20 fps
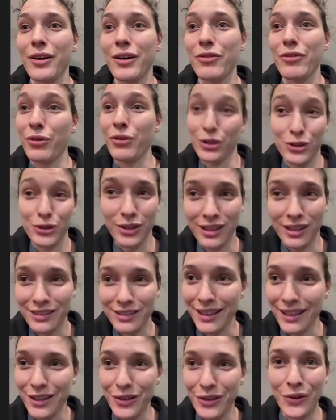
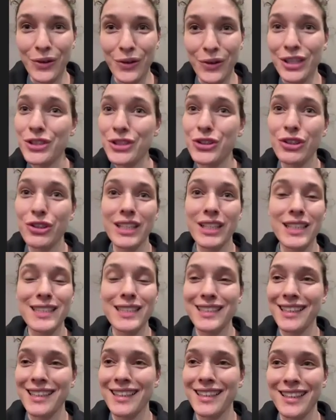Fortunately, no
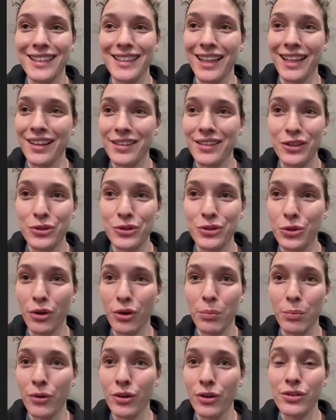injuries, nothing to
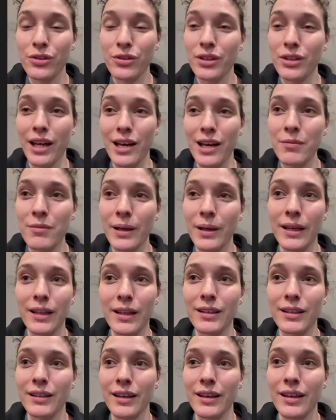report to them,
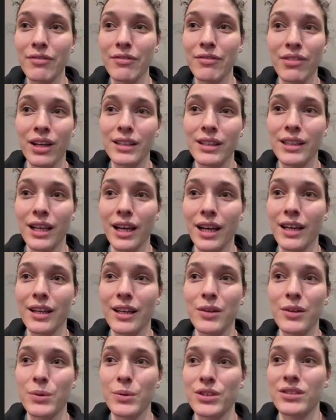and I felt
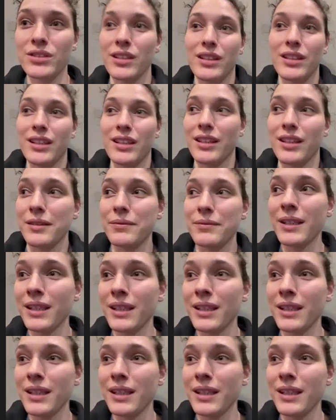like it was the